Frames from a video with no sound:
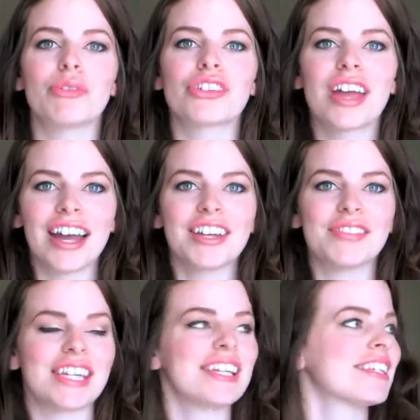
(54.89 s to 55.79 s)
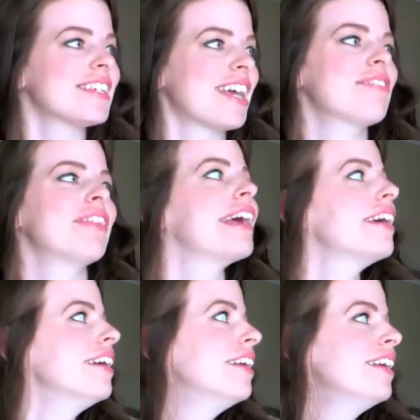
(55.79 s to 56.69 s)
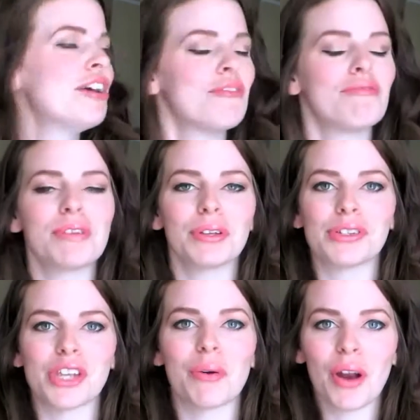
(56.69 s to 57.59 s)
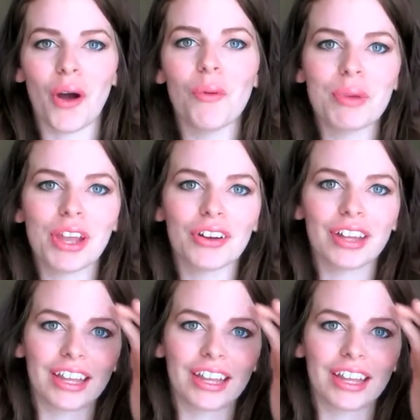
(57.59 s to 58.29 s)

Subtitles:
which kind of stinks because I feel so at home here.